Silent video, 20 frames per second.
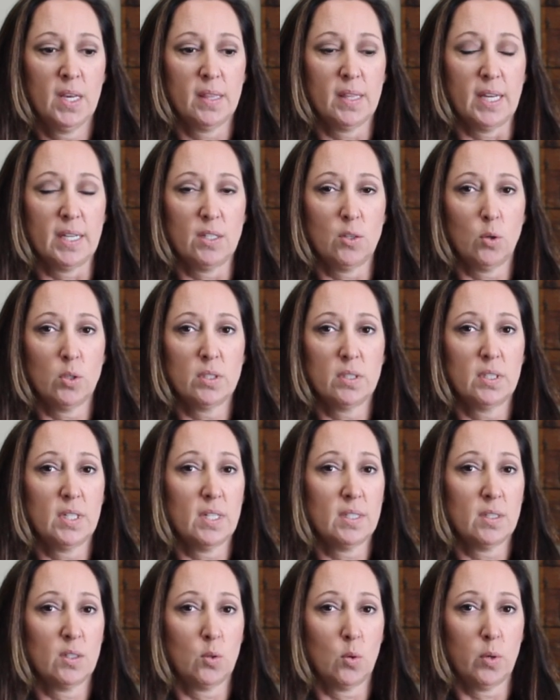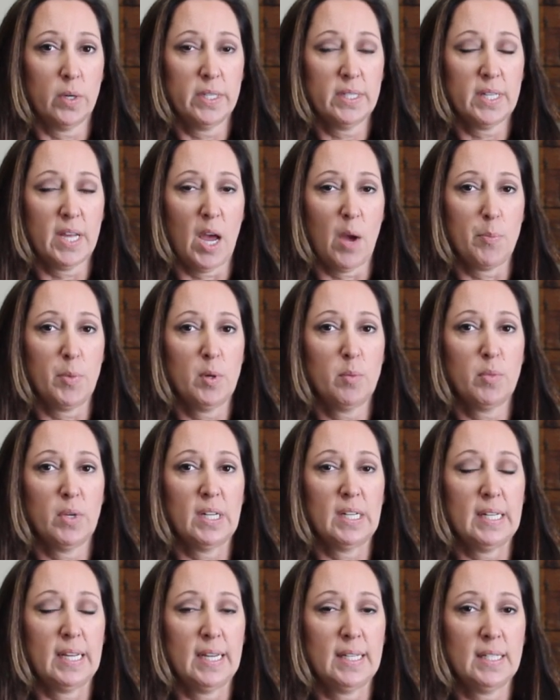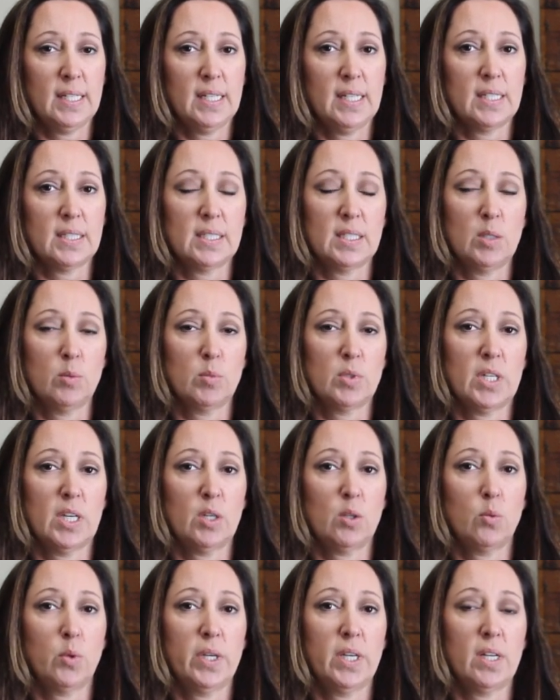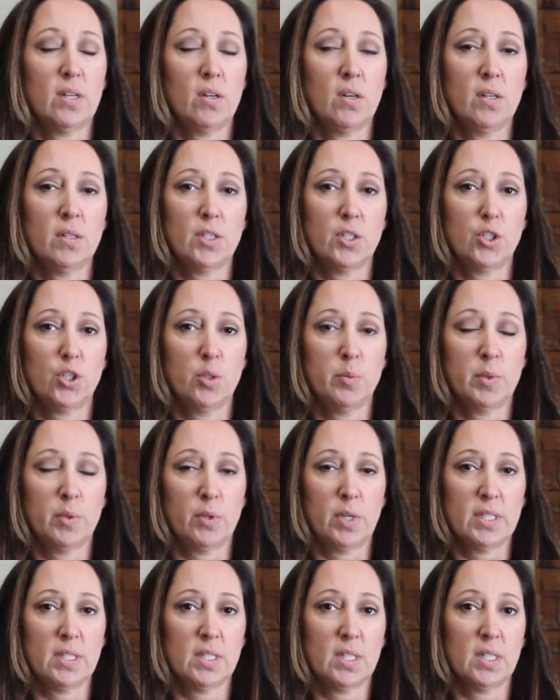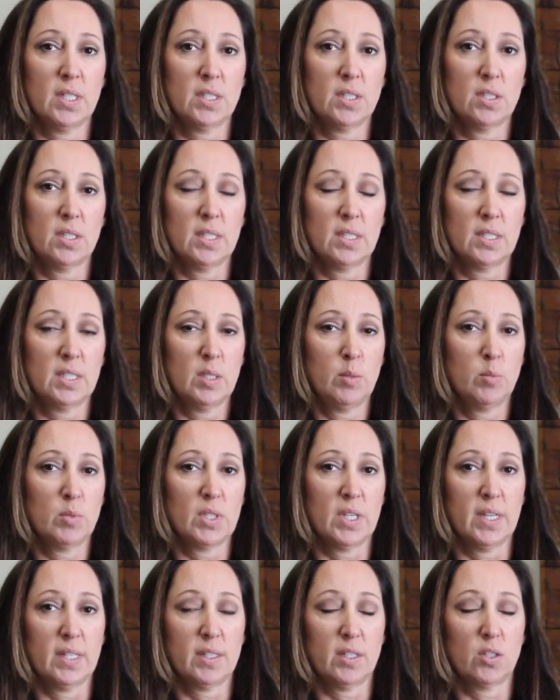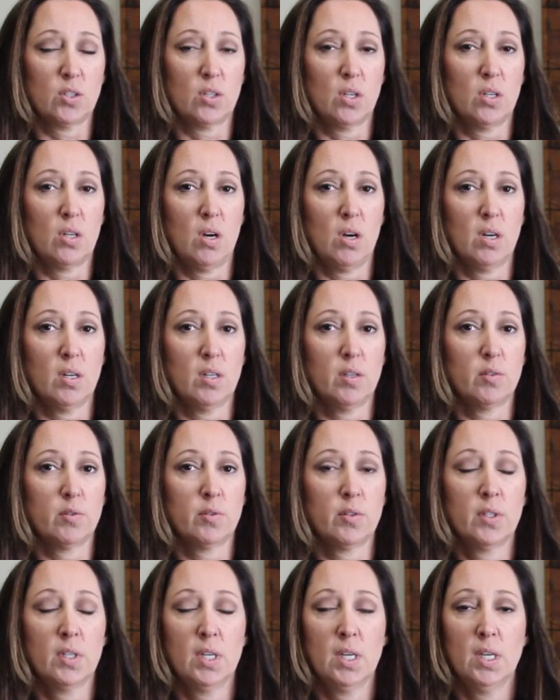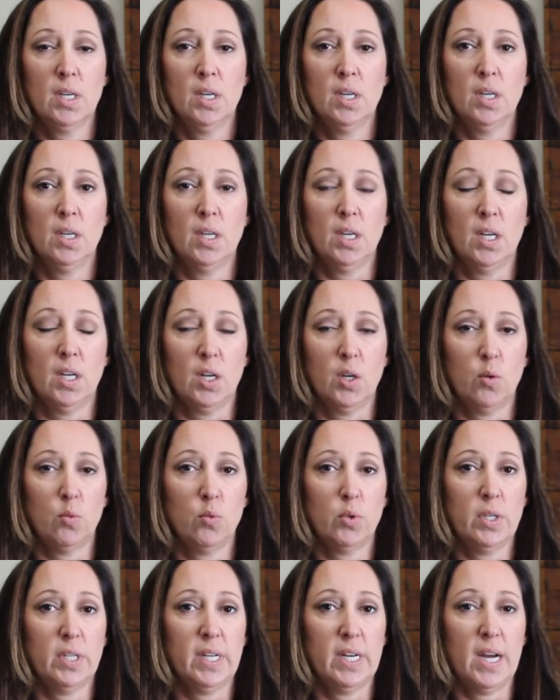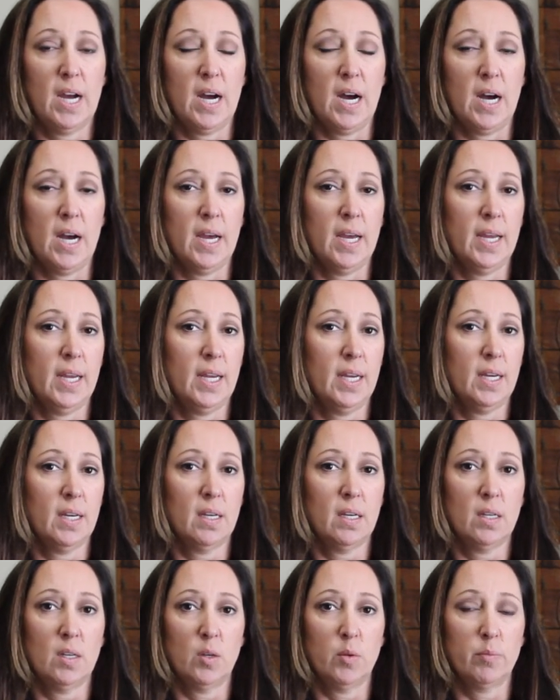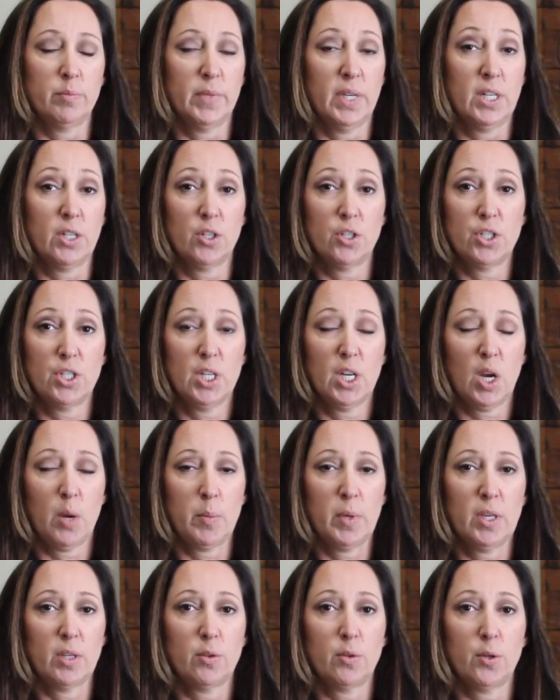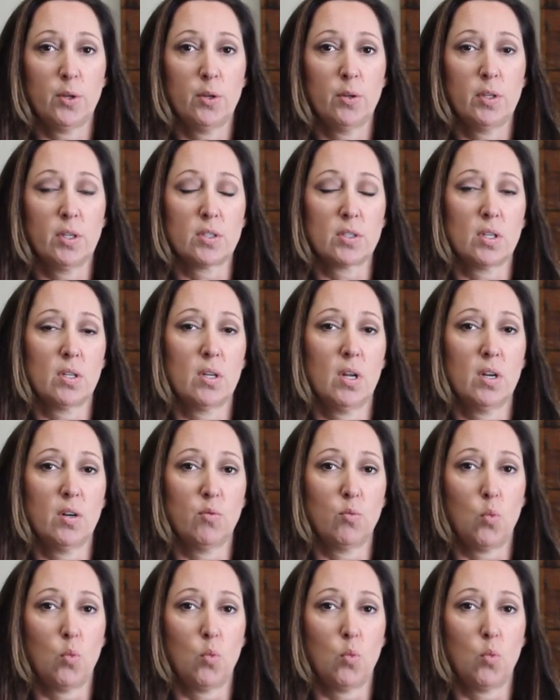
That doesn't always happen, but lately it seems like when we get on the Schumann resonance, it seems like there's a lot of, really high energy coming through. There's a lot